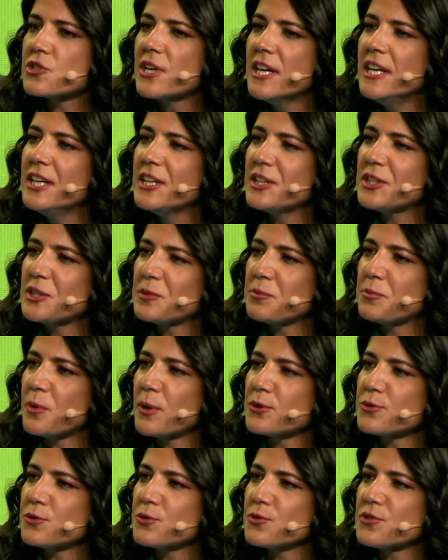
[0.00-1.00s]
to make
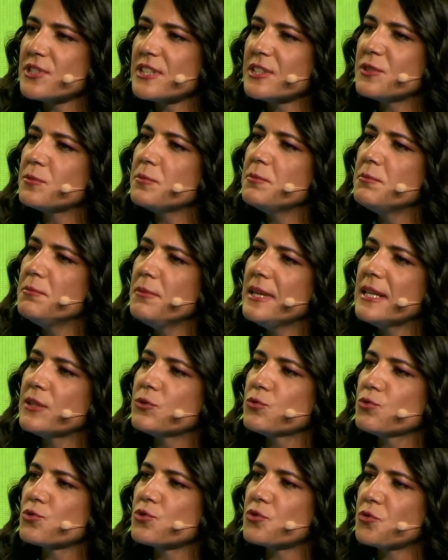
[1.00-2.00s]
Portugal and
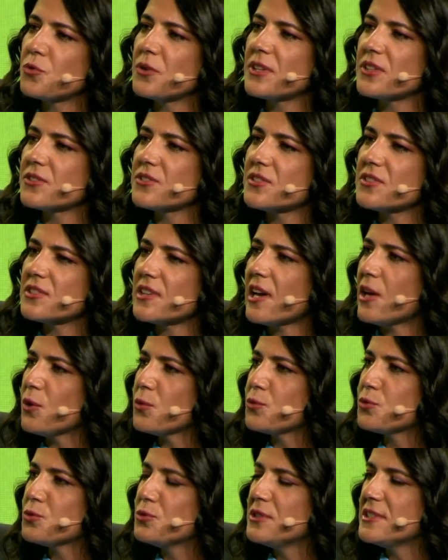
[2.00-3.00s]
businesses to
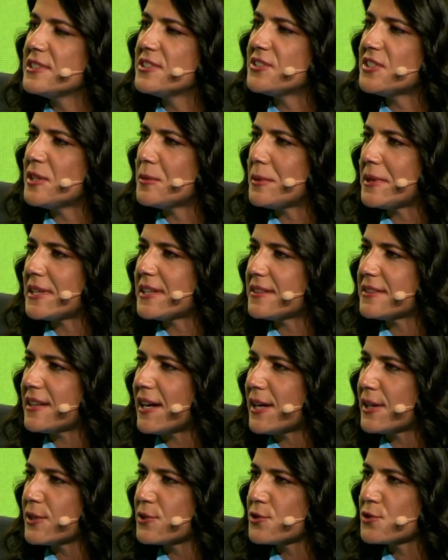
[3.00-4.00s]
be
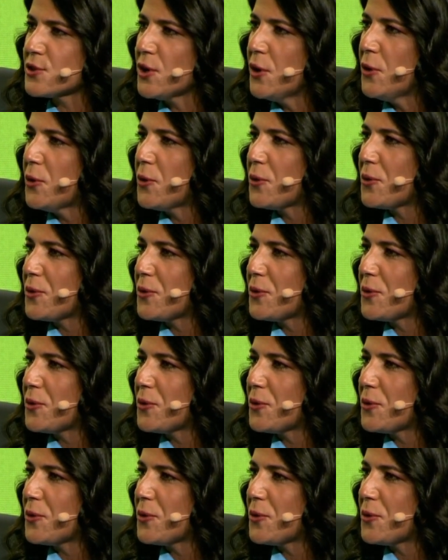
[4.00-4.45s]
less times the